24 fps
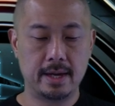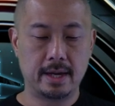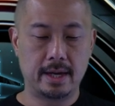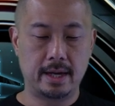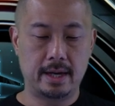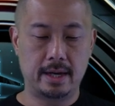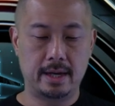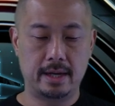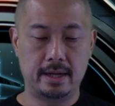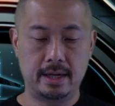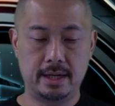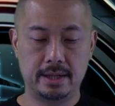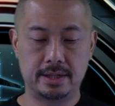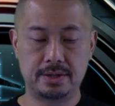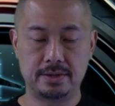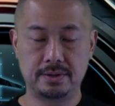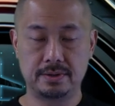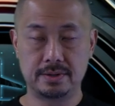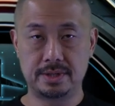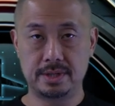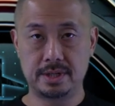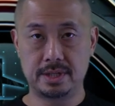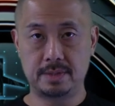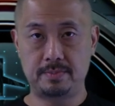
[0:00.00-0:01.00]
And I
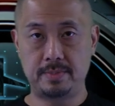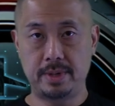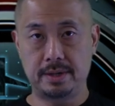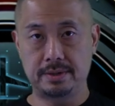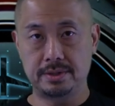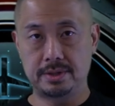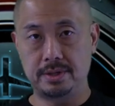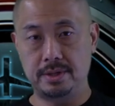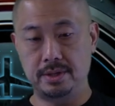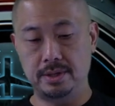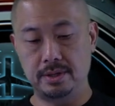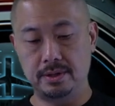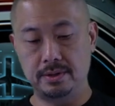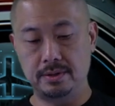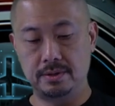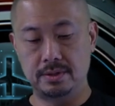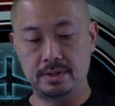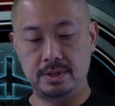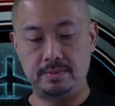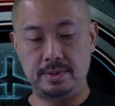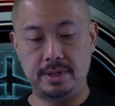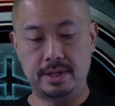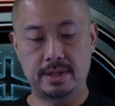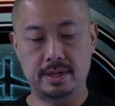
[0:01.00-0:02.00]
chose this belt to
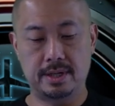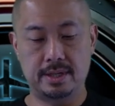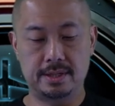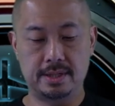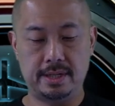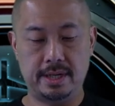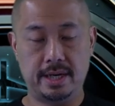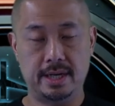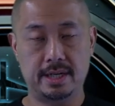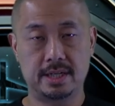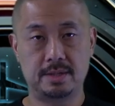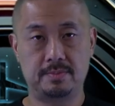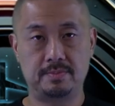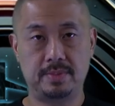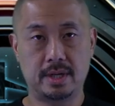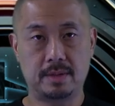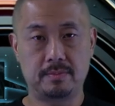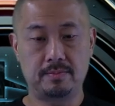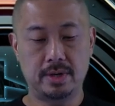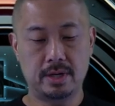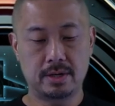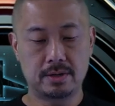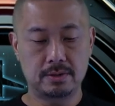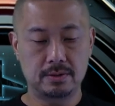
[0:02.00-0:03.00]
use because it has big
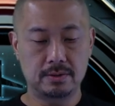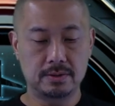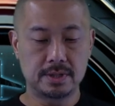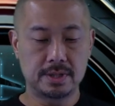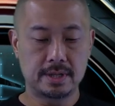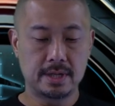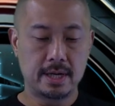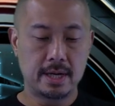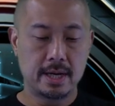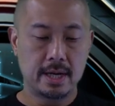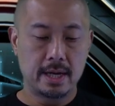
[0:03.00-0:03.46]
buckles